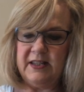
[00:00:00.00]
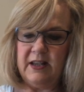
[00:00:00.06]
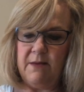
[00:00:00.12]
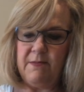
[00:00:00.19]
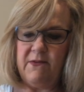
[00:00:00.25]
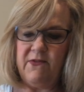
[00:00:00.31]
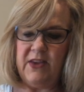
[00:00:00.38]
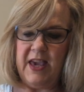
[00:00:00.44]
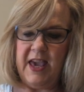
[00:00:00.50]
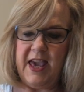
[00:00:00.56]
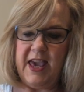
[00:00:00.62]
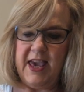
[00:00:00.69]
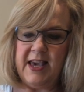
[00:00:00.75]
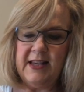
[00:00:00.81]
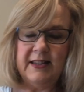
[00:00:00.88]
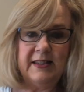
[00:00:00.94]
some of the
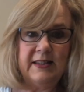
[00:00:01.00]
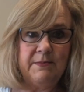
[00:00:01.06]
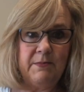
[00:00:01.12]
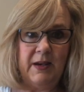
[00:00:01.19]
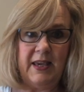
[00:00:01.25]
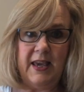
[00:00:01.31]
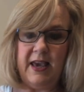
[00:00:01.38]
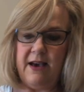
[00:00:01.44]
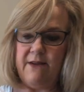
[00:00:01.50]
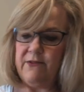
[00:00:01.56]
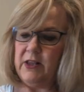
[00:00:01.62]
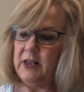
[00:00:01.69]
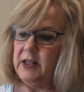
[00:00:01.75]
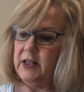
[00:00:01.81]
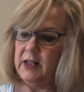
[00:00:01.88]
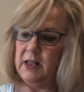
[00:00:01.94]
eggs might have
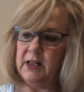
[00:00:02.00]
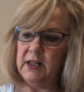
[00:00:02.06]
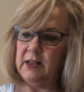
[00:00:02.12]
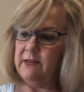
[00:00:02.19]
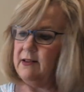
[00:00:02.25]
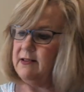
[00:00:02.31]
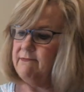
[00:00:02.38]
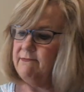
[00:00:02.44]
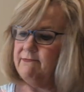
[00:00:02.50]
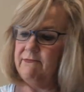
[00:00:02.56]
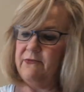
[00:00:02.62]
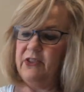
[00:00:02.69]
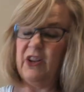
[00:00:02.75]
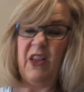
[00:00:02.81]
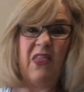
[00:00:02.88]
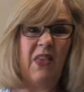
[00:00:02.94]

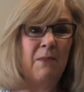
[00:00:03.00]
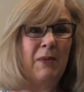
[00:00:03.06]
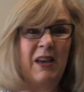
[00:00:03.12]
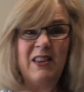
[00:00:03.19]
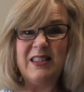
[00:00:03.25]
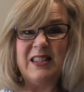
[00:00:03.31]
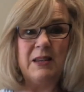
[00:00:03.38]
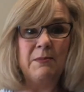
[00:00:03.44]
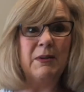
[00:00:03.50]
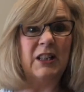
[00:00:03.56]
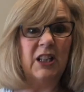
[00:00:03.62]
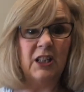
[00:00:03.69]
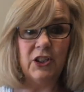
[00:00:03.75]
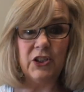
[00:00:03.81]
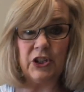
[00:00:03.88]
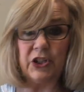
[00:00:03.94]
they might seem a
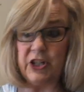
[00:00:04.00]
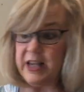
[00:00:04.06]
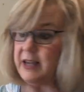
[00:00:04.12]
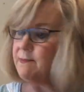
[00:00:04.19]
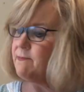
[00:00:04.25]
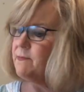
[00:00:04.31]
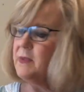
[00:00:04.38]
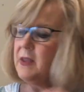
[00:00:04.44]
little dirty.